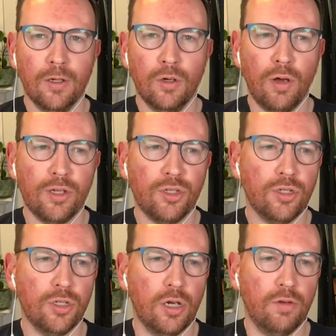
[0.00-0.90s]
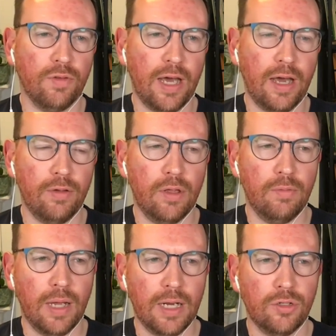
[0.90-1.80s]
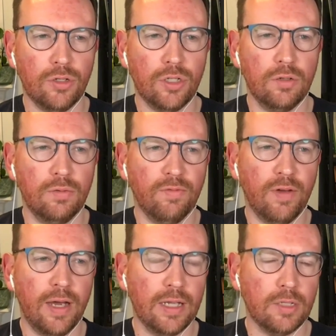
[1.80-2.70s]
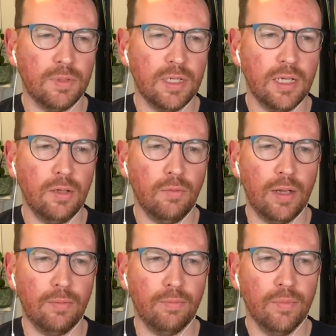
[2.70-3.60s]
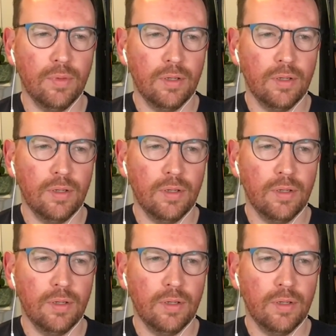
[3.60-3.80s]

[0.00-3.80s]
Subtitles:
question over how you manage student finance, particularly when